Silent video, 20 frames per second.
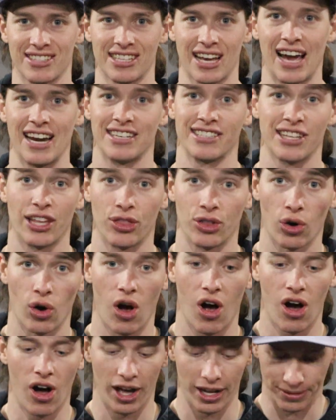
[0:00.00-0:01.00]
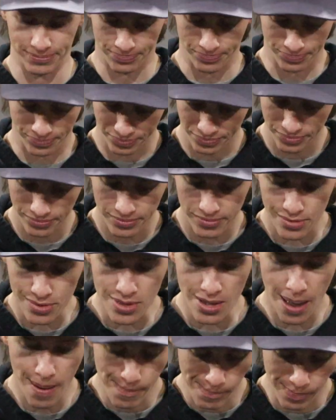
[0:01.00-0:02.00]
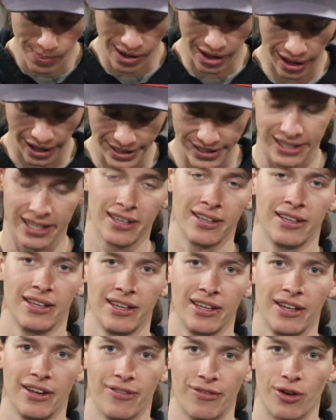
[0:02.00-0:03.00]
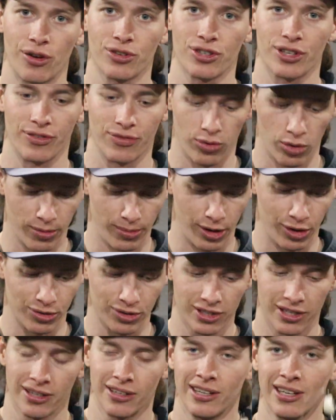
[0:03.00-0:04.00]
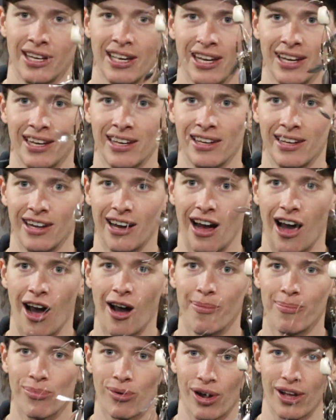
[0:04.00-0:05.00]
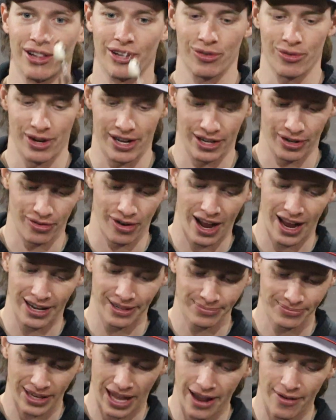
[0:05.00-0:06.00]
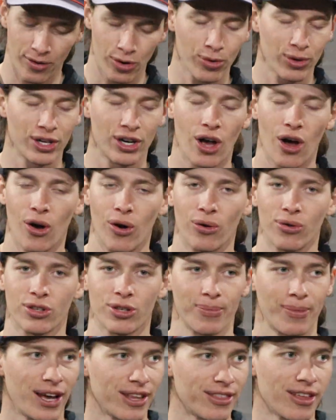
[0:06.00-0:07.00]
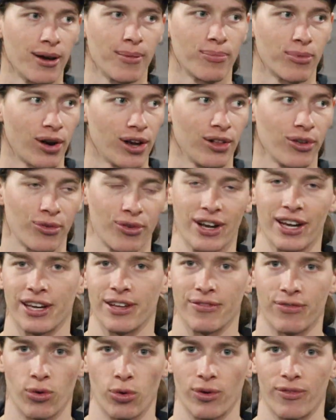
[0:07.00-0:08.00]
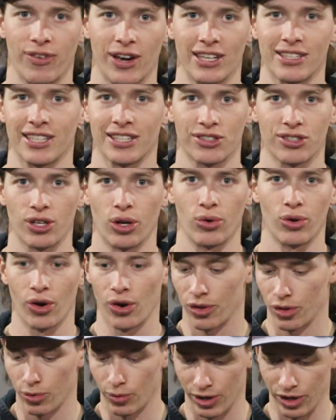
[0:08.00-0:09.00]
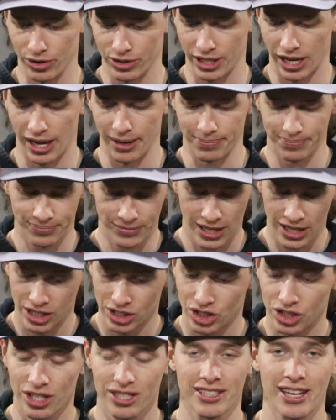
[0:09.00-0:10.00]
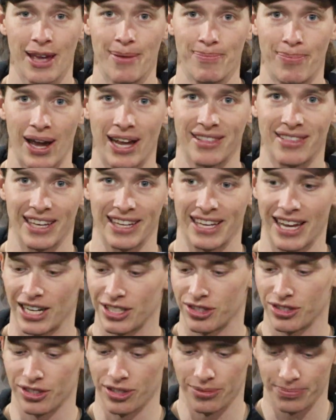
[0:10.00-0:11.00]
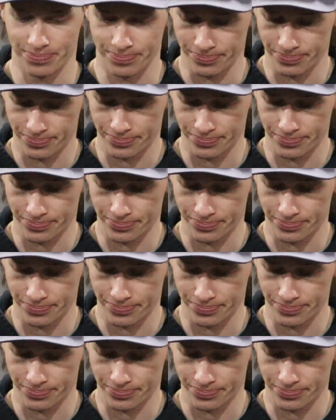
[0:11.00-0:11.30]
sites that they're on. But first and foremost, umbrella rig, right? Everyone knows about the umbrella rig and forward-facing sonar in the wintertime. It's just a bait that catches them.